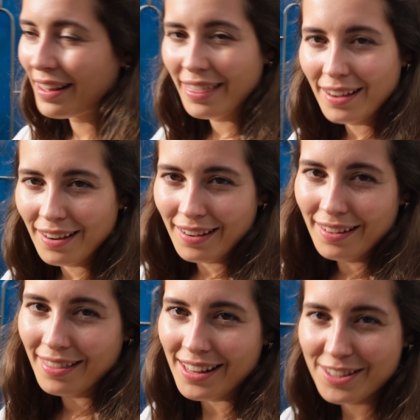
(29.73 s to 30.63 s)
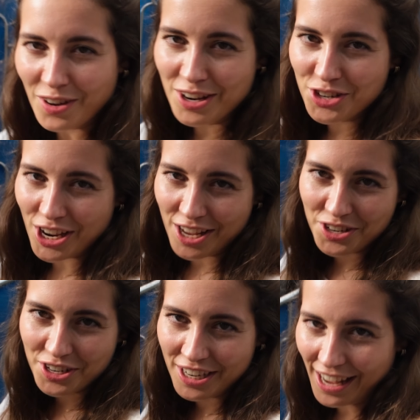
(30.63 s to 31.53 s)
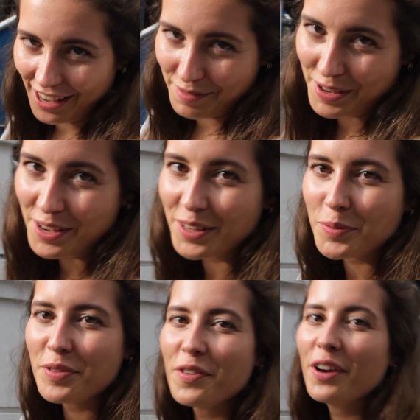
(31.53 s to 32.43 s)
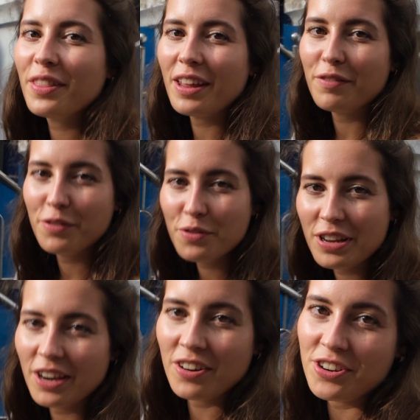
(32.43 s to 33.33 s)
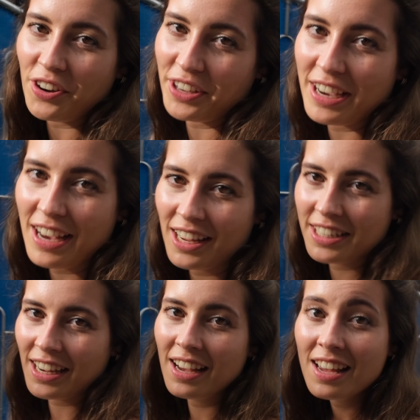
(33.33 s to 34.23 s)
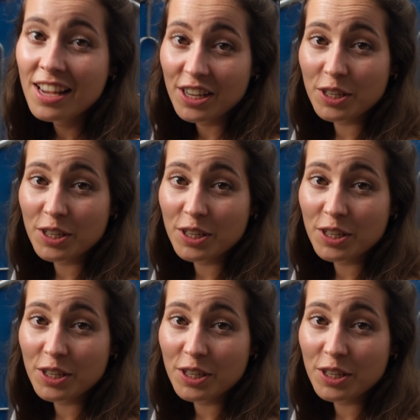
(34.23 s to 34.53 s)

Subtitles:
I think that's gonna change today because we've heard that food here in Yogyakarta is